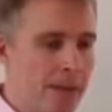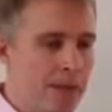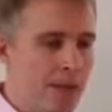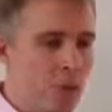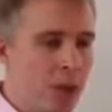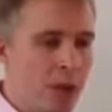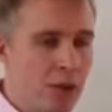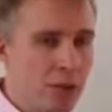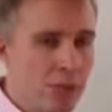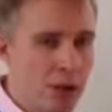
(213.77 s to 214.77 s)

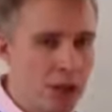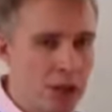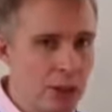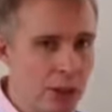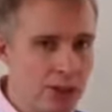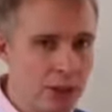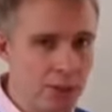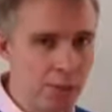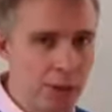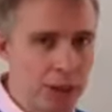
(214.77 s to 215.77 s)
whatever you're purchasing, whatever
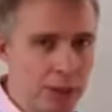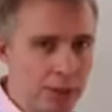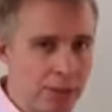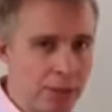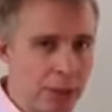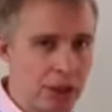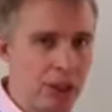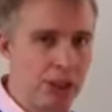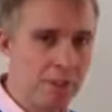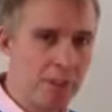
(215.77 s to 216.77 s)
supplies you're being
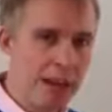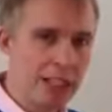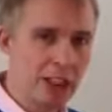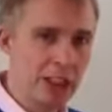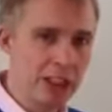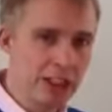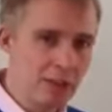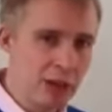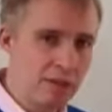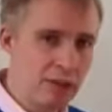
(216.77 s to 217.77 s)
purchased in, the packaging,
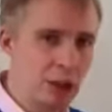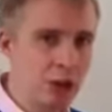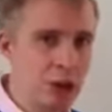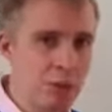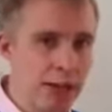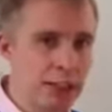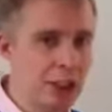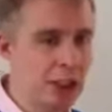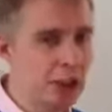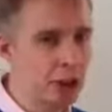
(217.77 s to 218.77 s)
have reduced
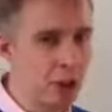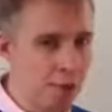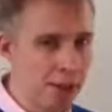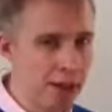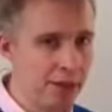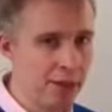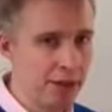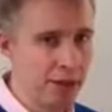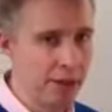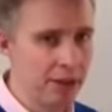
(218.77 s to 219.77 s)
packaging because you're paying for
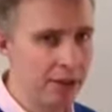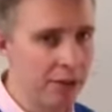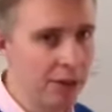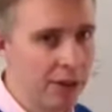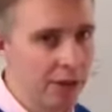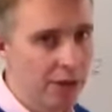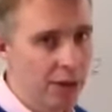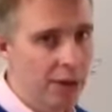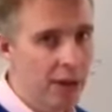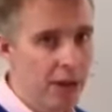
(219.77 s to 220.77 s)

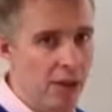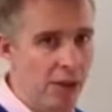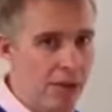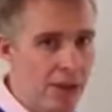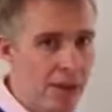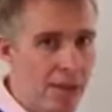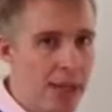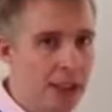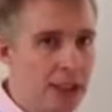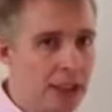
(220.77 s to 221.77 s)
that
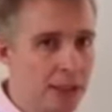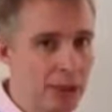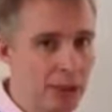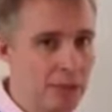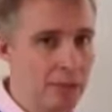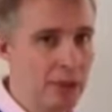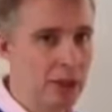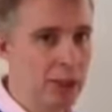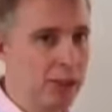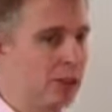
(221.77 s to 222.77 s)
packaging to be
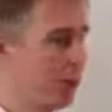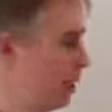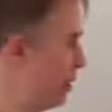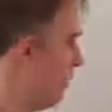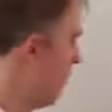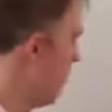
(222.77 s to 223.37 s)
sent to waste.